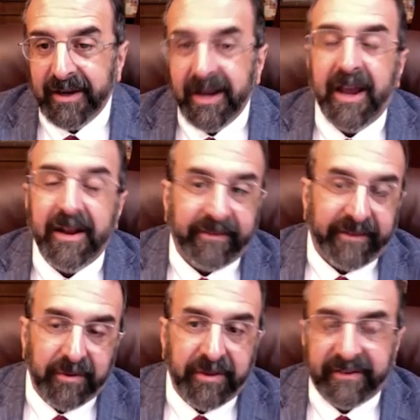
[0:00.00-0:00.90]
And
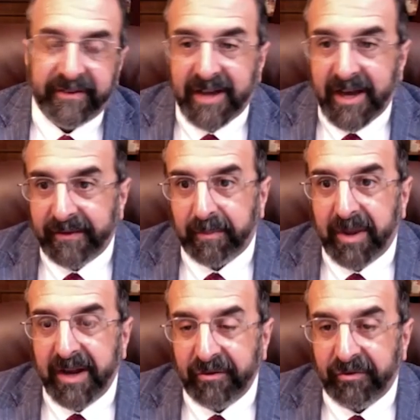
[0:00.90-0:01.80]
so this guy's
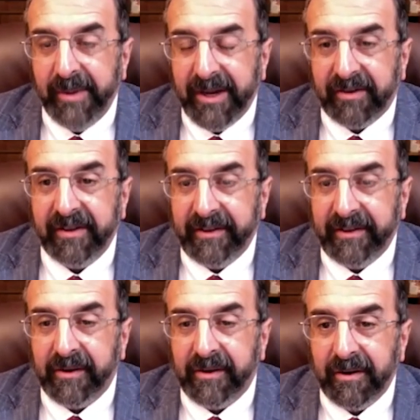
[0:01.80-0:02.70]
punishment to this
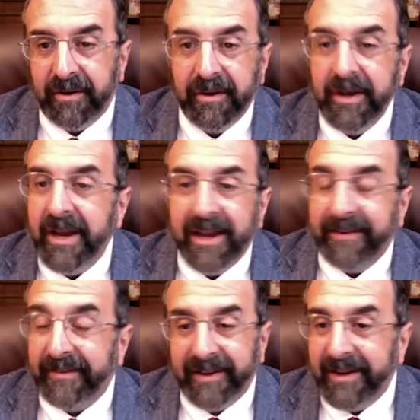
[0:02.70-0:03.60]
girl
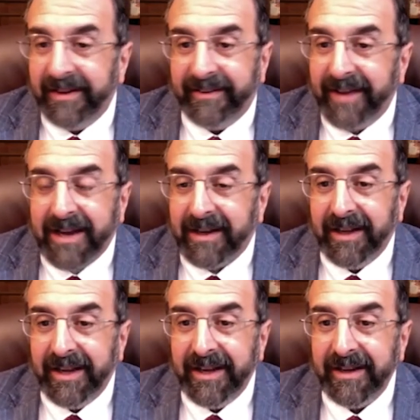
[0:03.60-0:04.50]
is
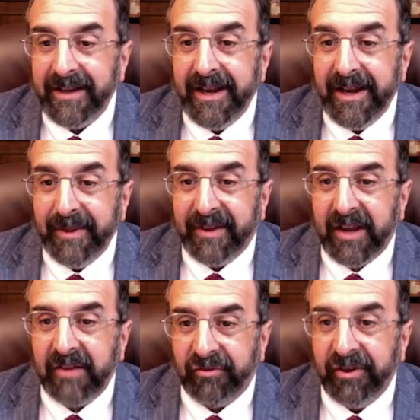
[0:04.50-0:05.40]
exactly in
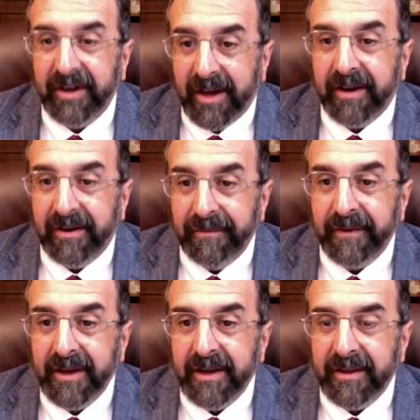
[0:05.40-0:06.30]
imitation of
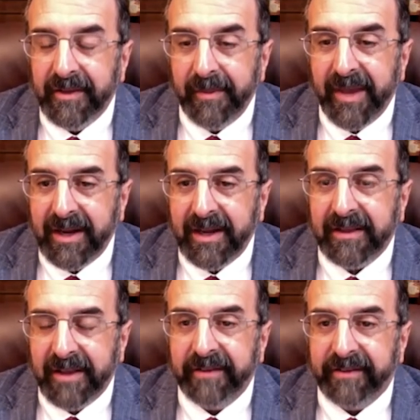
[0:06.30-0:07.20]
the man he
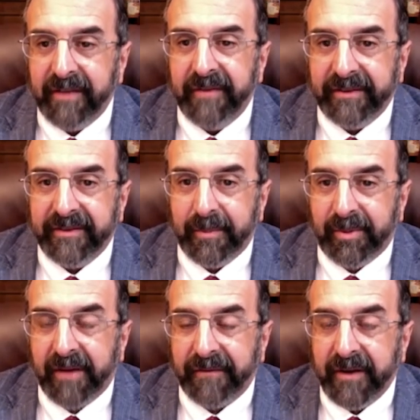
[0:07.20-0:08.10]
thinks of as the
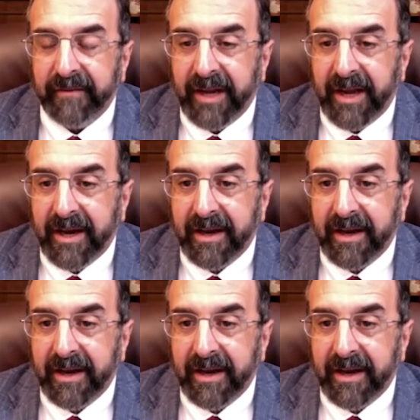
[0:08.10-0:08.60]
prophet of Allah.